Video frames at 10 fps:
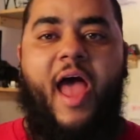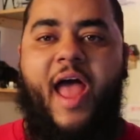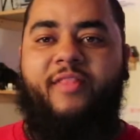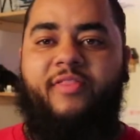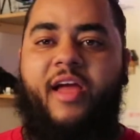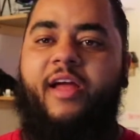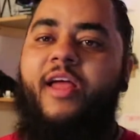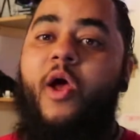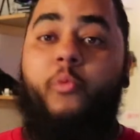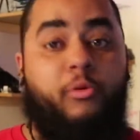And
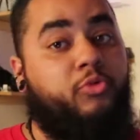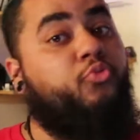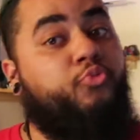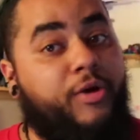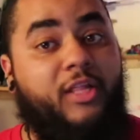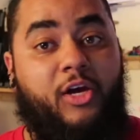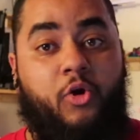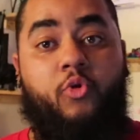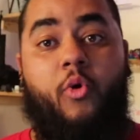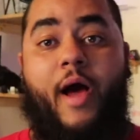what was really
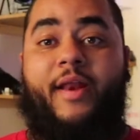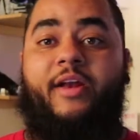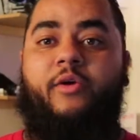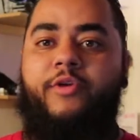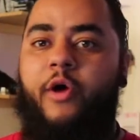cool, and I don't